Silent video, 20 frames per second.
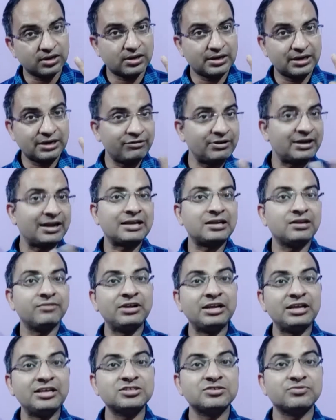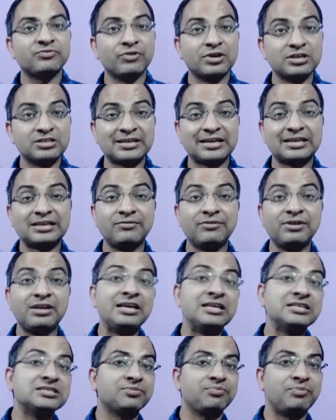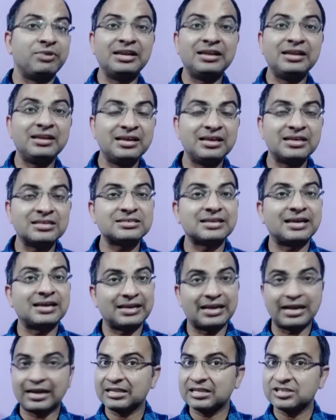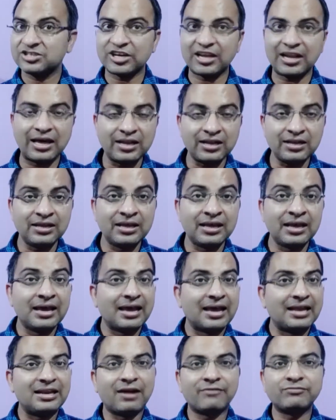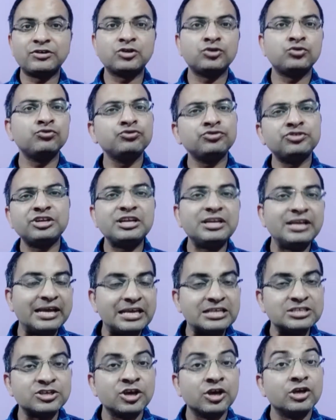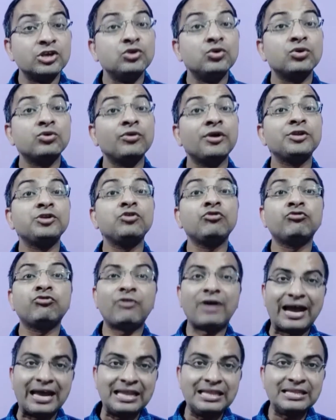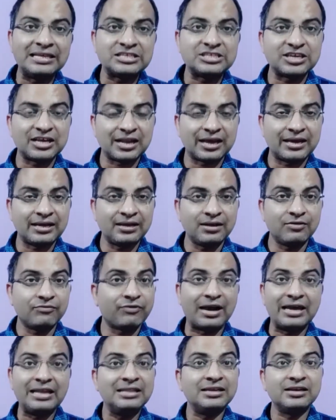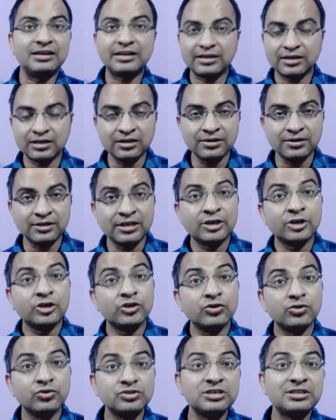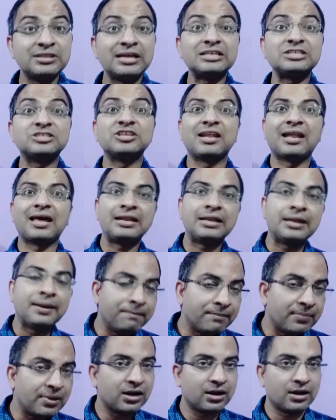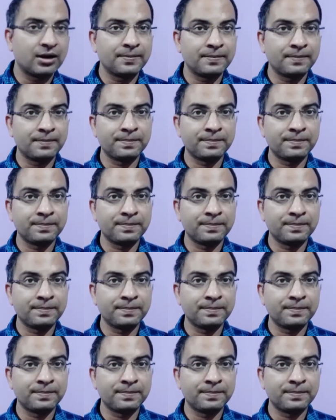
different activities. First activity is pay TDS and get the challan, and after 2-3 days you are going to file the challan, file the return using that challan number.